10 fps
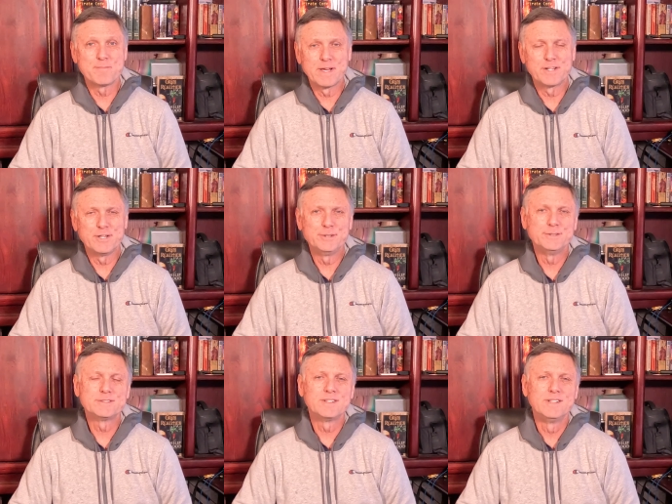big
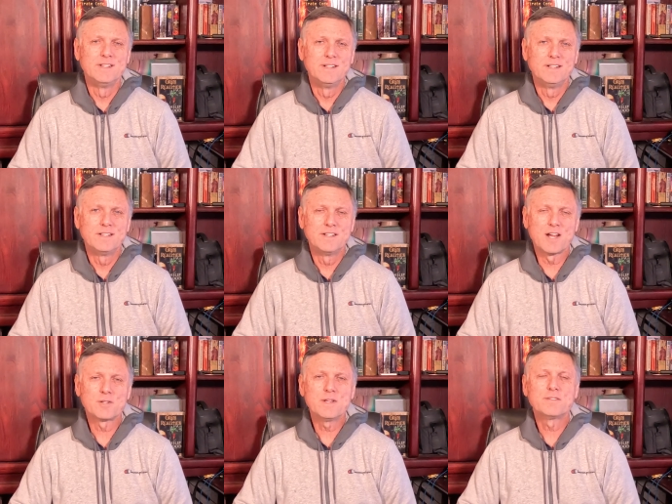news.
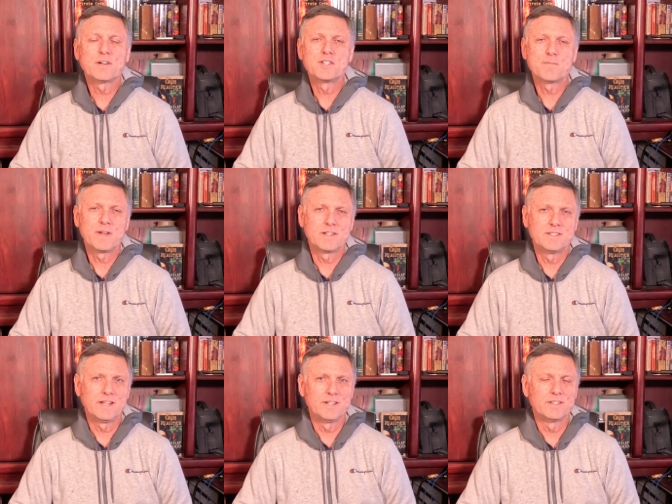Not only is our shipping
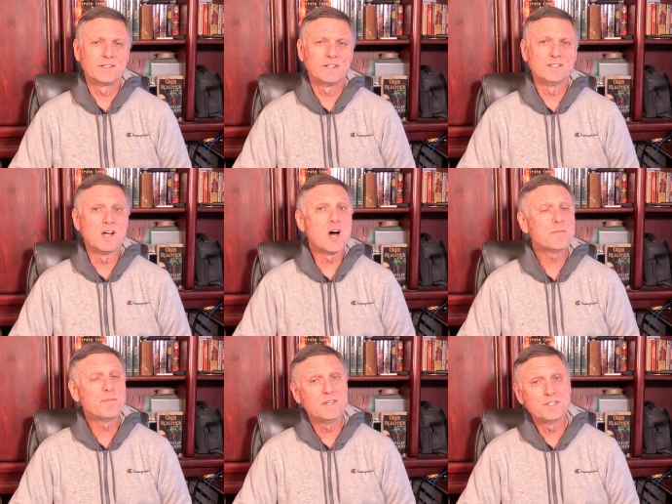container in
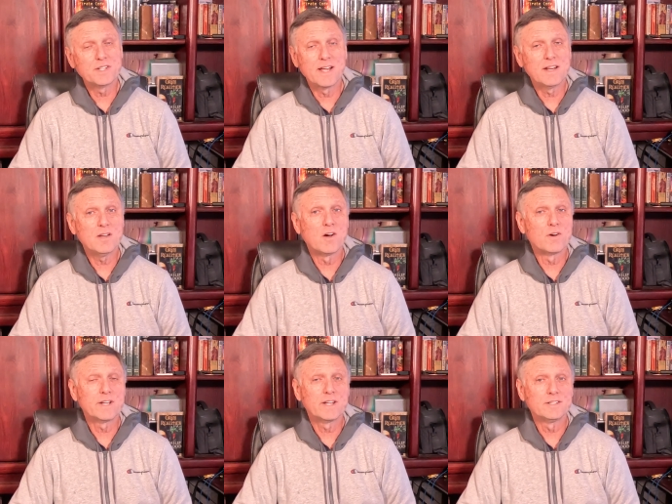Long Beach and already